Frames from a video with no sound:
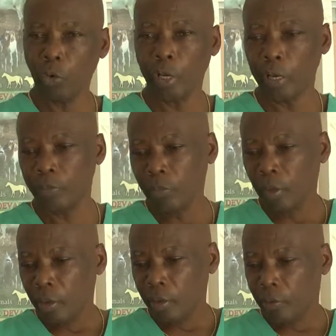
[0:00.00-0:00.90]
Okay.
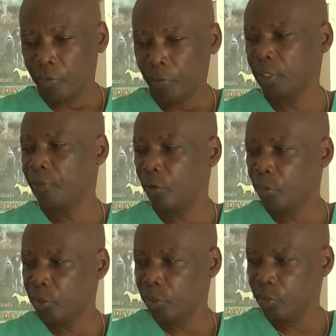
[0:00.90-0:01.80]
First and
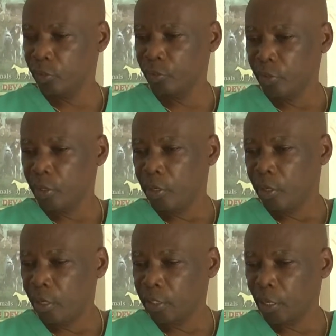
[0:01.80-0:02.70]
foremost
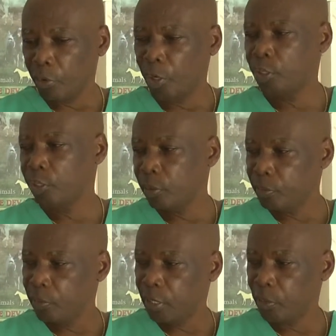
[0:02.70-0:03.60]
is our relationship
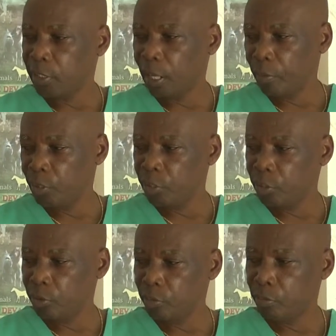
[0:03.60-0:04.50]
that we
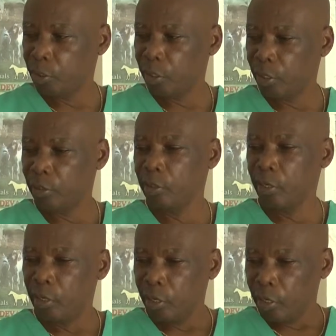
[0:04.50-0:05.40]
establish between
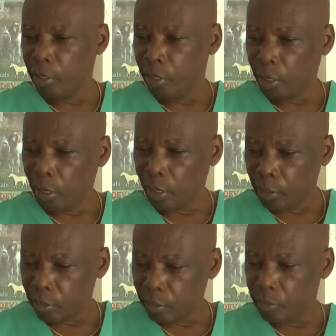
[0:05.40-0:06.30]
the
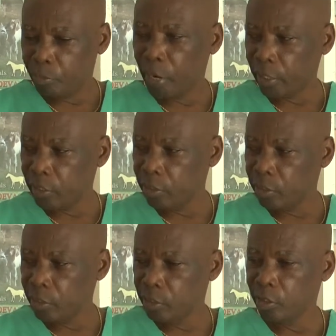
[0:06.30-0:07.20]

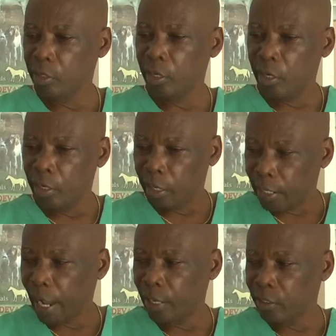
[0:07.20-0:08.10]
practice, the
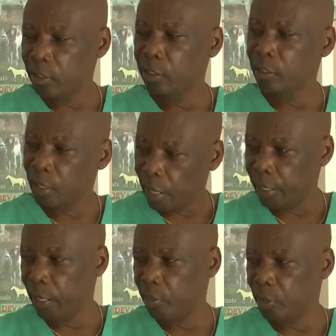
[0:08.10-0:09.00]
client, and
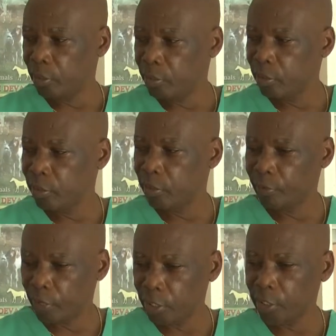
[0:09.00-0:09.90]
the animal.
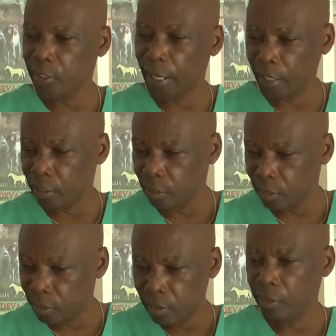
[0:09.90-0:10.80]
First, that
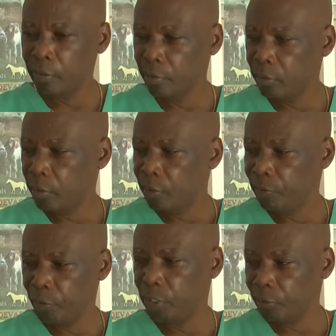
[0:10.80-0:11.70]
is
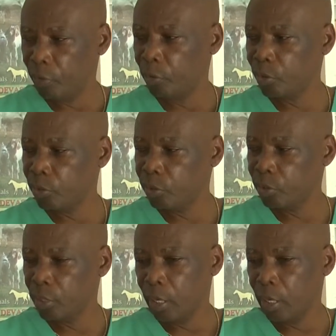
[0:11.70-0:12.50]
first and foremost.